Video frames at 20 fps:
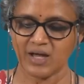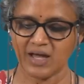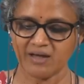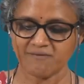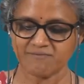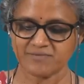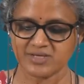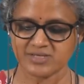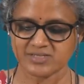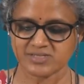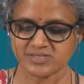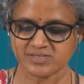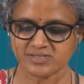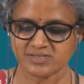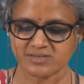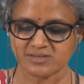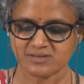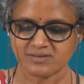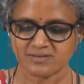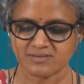have
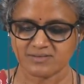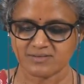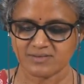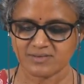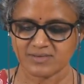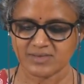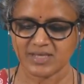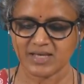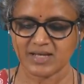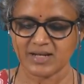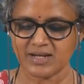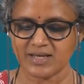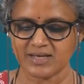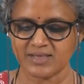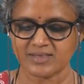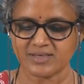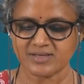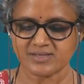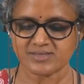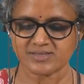this
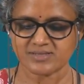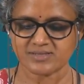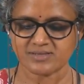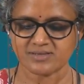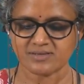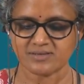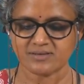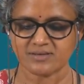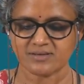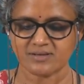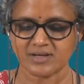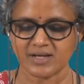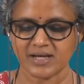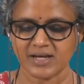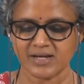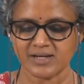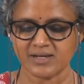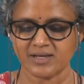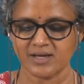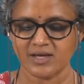like this,
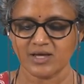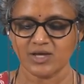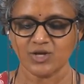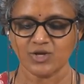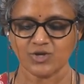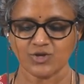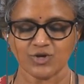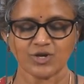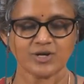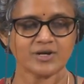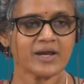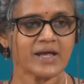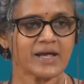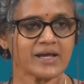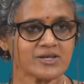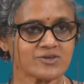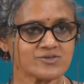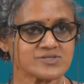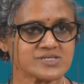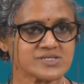right. You are
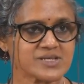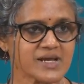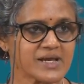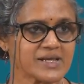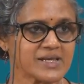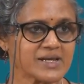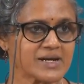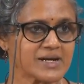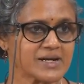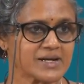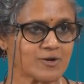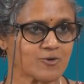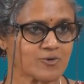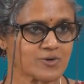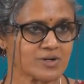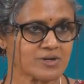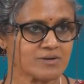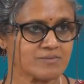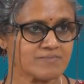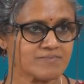trying to straighten it
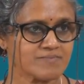out.